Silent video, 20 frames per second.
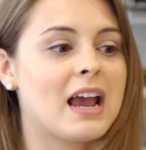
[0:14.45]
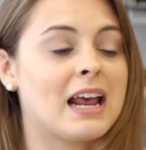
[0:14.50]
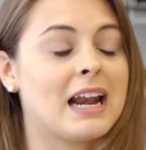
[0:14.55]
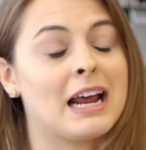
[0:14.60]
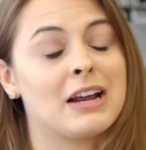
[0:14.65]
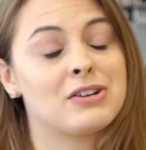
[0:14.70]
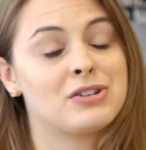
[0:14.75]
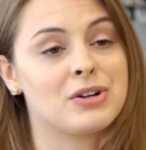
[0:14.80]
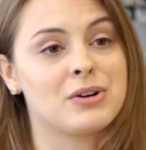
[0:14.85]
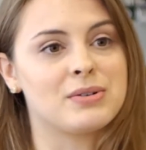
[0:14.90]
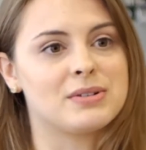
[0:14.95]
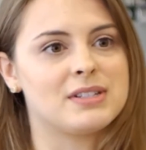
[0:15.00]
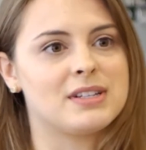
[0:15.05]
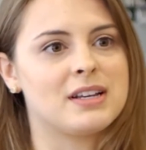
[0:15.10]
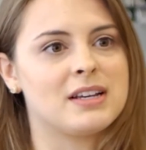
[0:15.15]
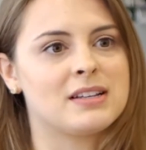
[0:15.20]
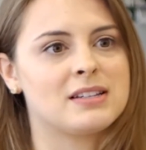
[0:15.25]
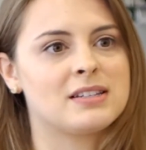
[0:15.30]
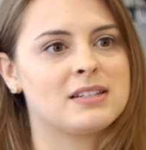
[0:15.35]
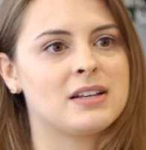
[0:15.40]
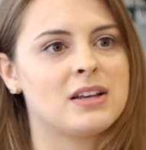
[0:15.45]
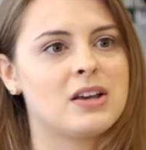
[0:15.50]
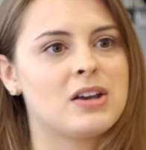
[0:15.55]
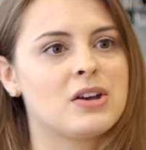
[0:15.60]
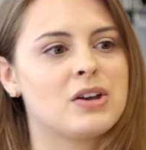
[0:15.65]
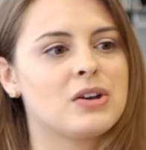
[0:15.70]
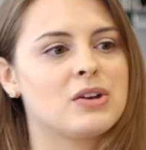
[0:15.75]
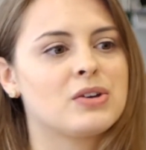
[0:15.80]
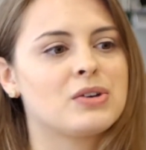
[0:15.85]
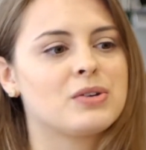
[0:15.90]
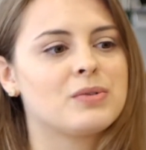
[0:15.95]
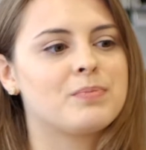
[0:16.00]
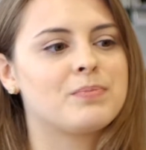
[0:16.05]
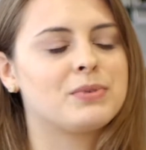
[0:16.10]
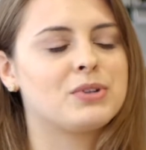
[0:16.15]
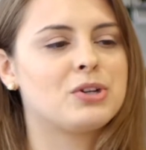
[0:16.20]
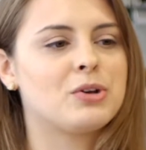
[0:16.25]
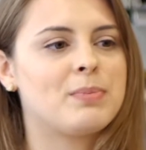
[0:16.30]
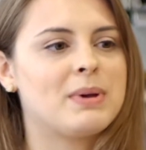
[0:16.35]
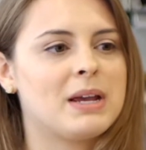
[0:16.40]
and I chose this,
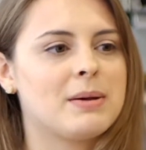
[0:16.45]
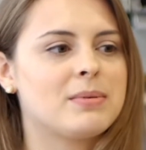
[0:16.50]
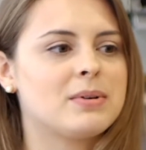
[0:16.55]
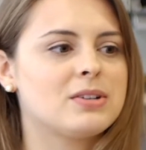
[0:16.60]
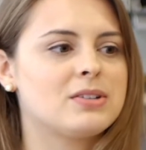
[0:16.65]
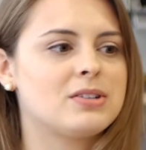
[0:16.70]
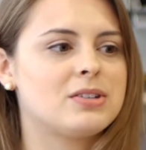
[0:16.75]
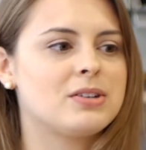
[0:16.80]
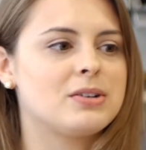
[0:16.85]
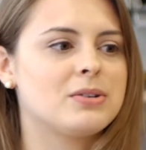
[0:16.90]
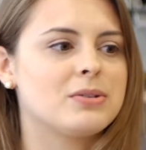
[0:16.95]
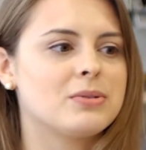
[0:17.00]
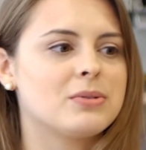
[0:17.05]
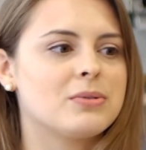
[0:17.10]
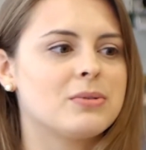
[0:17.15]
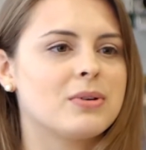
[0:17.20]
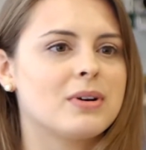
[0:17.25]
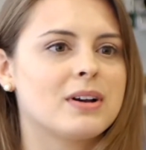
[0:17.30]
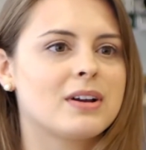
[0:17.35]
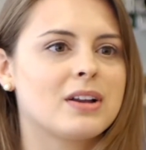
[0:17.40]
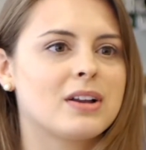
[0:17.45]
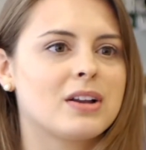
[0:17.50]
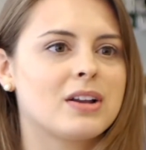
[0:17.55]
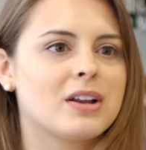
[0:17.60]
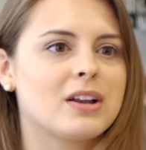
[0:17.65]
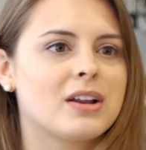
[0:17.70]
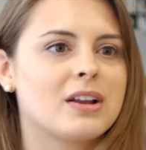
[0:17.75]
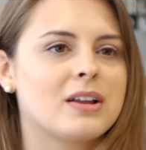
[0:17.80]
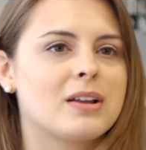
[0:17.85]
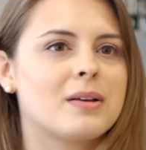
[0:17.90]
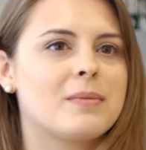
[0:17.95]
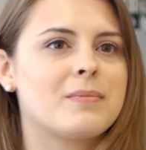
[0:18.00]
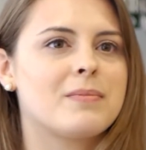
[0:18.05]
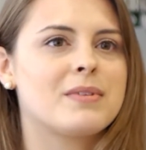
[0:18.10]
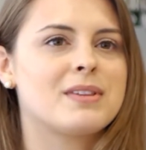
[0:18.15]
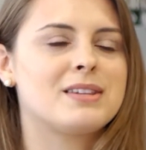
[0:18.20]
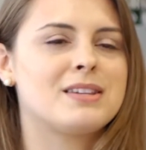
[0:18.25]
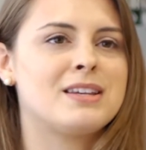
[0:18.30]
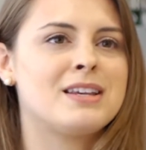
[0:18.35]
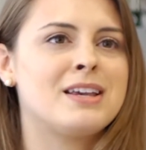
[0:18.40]
to be able to
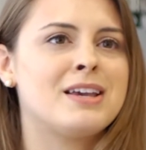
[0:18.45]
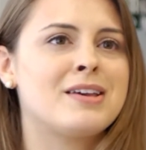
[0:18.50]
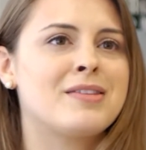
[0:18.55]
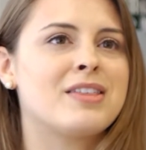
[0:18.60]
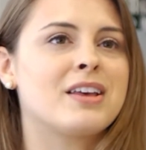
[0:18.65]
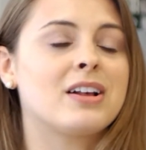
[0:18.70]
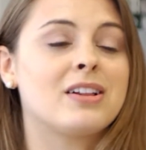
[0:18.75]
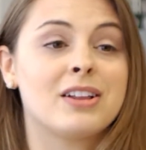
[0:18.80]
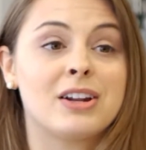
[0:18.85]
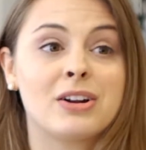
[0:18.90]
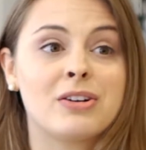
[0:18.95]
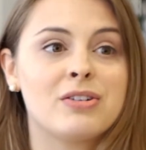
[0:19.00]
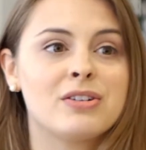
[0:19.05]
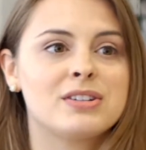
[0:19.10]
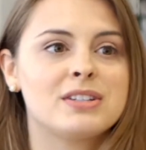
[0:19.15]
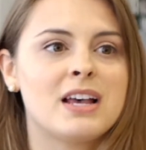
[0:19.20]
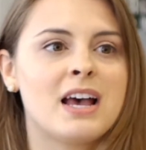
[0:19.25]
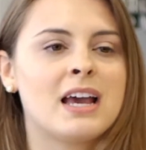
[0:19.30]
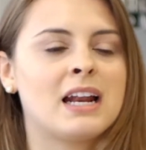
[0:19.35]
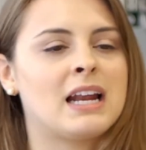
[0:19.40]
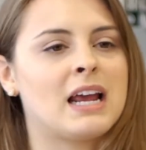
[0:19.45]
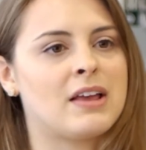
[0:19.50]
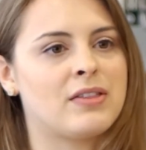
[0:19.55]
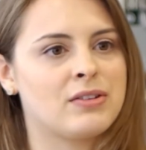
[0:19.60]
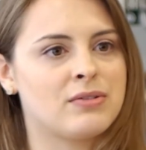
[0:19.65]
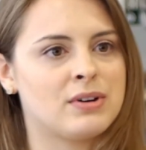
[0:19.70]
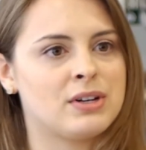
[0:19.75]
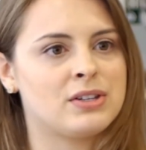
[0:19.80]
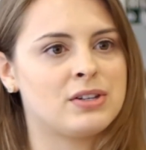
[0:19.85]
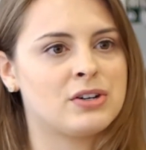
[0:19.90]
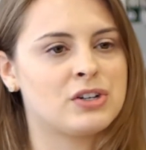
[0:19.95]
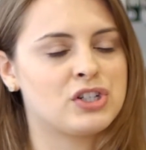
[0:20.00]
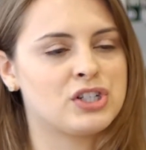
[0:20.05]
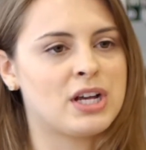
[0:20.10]
see the clinical side and the research